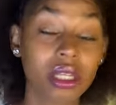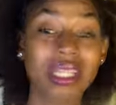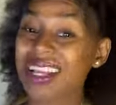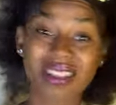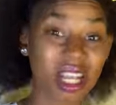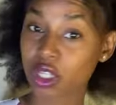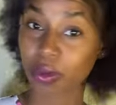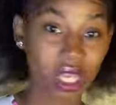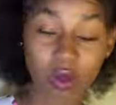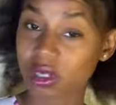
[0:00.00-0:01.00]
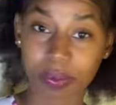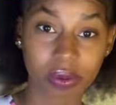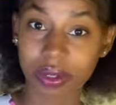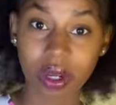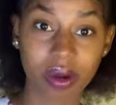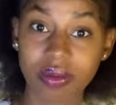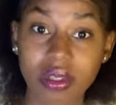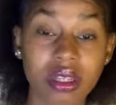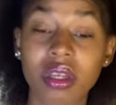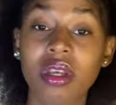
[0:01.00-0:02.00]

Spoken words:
That's not how you use pronouns.